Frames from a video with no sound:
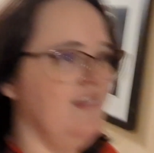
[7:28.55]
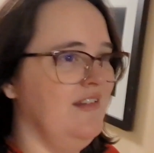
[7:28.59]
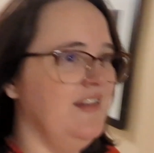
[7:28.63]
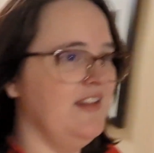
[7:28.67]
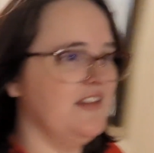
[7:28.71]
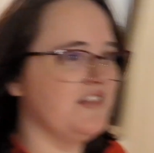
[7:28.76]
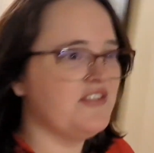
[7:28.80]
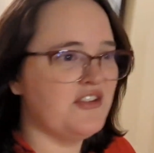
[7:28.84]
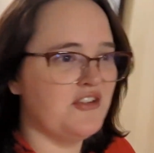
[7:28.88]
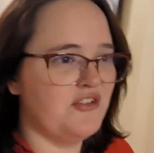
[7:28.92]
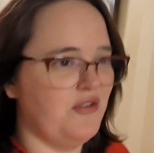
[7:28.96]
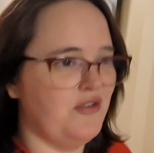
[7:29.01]

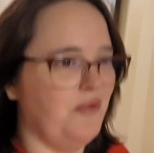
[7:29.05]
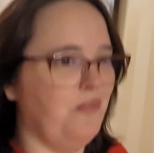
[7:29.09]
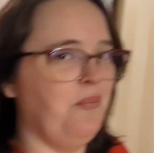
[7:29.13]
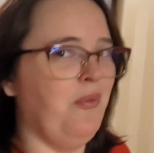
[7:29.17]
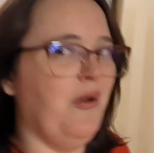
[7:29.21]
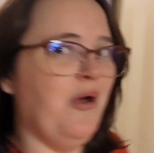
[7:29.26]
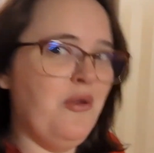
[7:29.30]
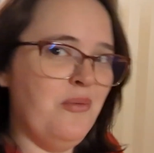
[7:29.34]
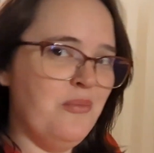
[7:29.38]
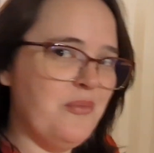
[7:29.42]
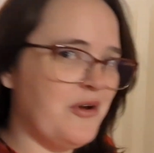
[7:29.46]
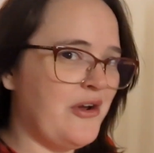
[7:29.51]
It's just a
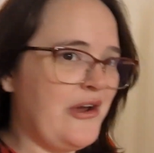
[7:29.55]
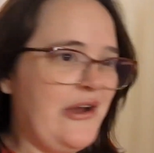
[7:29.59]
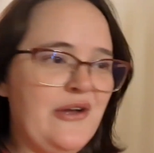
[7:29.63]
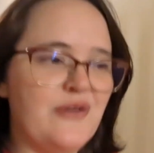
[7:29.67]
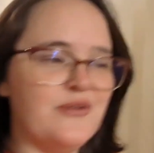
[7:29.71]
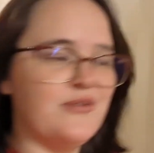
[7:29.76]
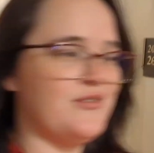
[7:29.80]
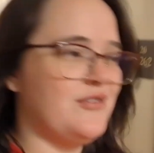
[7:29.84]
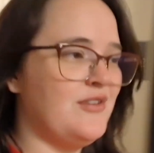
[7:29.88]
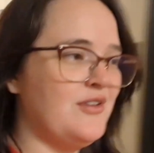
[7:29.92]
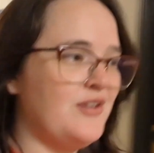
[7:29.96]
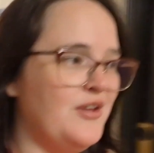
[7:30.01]
Palmer
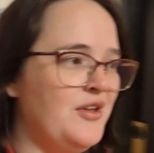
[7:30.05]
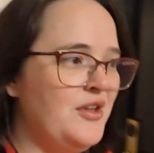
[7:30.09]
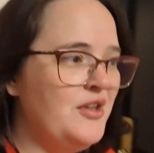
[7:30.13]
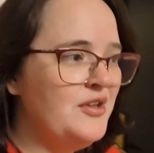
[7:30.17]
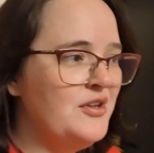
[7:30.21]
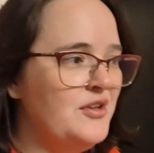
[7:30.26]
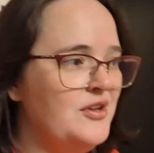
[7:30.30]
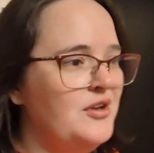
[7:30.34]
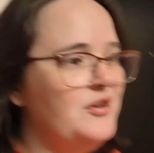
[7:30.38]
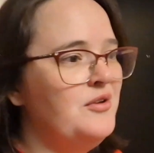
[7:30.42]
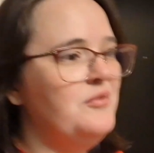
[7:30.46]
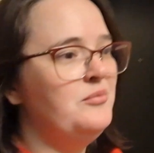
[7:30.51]
House
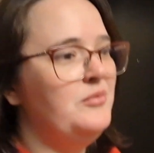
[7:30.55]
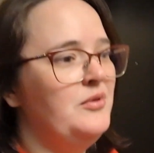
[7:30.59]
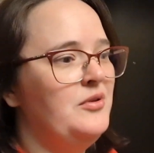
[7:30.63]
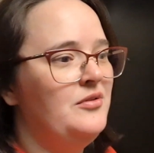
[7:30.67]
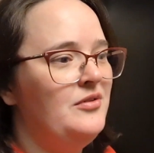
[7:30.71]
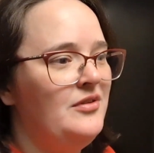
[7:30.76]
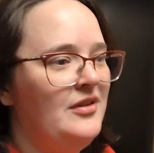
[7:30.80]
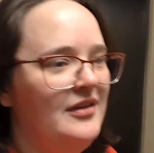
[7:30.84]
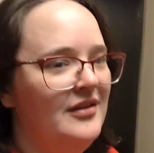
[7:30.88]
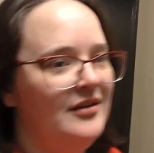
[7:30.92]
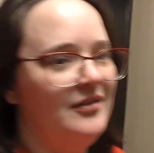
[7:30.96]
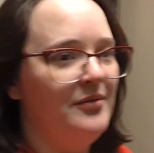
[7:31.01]

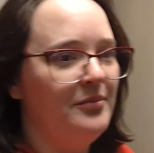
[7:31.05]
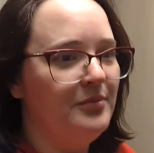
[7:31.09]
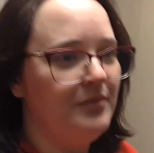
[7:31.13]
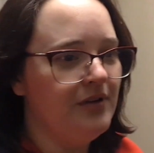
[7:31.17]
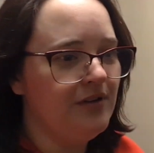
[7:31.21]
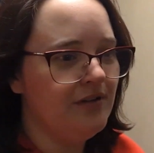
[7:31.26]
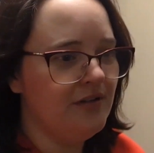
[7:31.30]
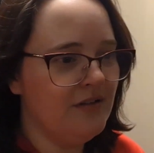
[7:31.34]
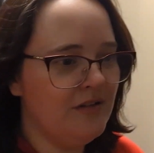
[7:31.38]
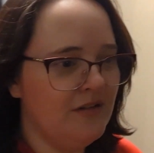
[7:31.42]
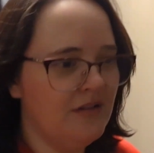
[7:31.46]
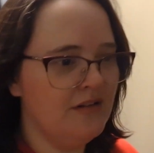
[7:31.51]
museum.
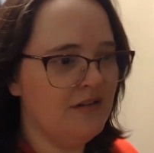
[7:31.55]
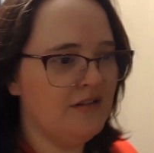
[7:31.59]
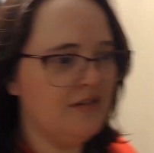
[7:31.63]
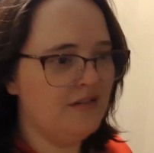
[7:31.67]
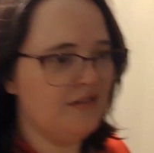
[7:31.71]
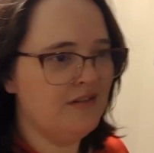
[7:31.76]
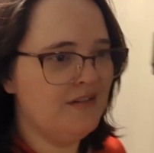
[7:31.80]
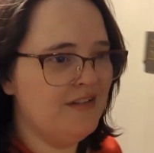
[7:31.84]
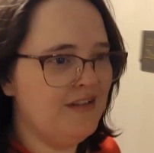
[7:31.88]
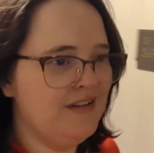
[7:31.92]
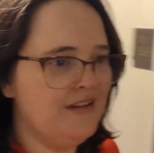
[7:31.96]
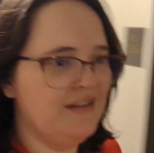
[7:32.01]

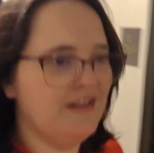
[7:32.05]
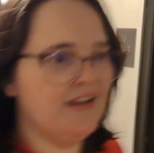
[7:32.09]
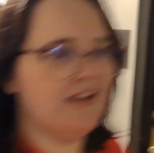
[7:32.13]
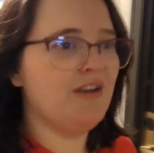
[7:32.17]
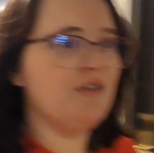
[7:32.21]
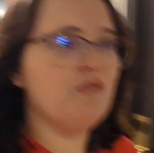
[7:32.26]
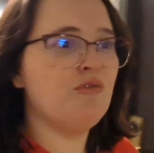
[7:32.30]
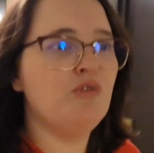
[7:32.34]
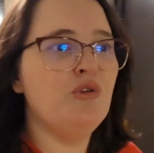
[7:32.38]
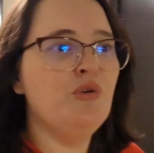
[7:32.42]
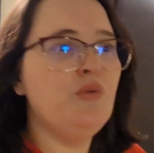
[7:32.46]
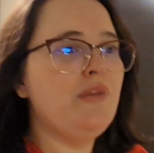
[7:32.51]
I
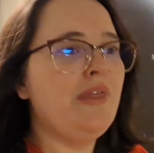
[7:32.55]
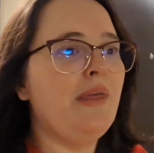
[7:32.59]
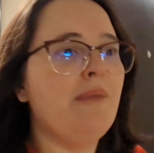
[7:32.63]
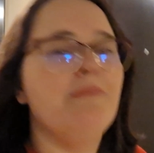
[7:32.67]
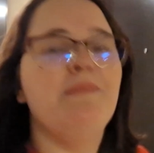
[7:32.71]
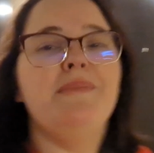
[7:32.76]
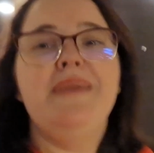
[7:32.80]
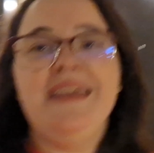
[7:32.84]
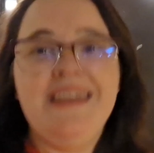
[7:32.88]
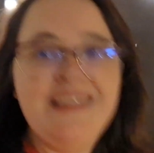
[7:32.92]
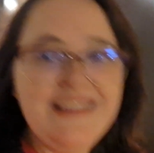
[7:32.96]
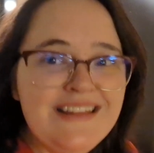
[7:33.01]
don't know what that
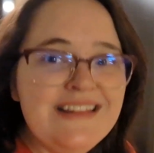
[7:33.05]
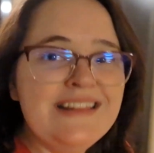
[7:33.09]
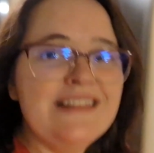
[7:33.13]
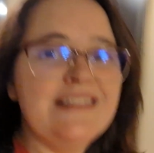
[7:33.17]
means.